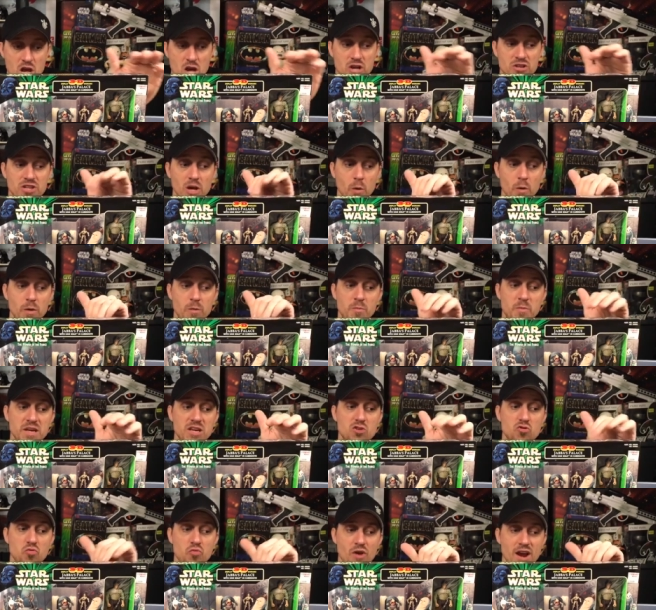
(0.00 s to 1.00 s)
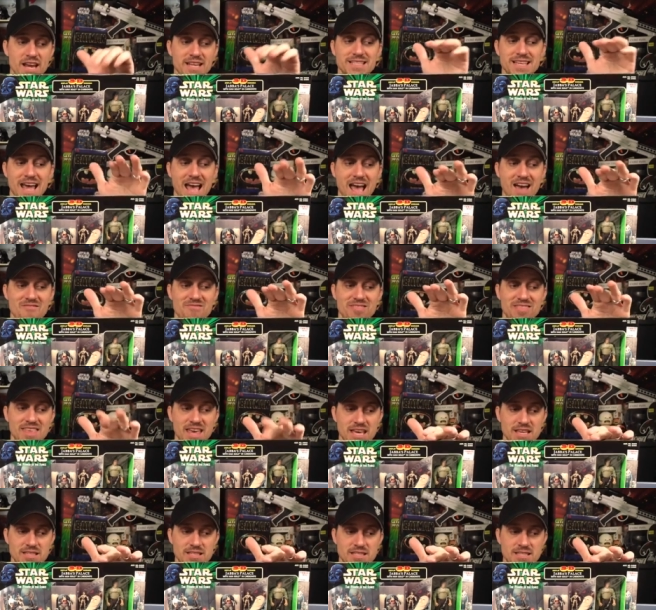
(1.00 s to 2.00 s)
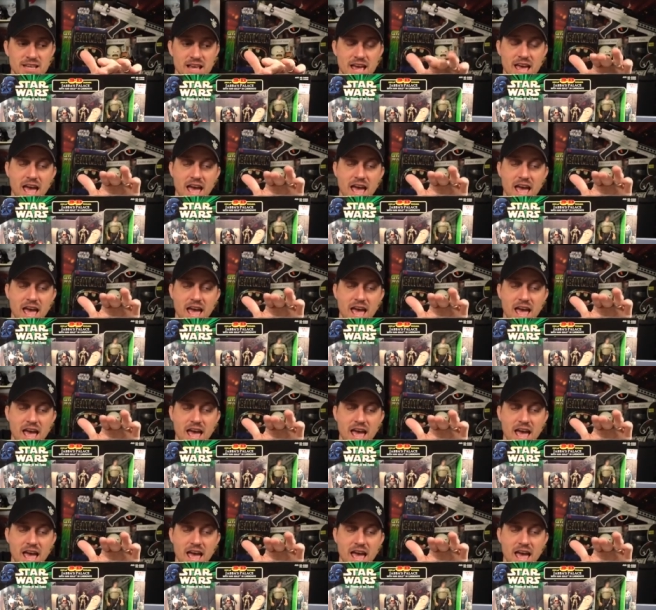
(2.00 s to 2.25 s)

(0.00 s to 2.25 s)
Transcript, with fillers: So it would be great to have this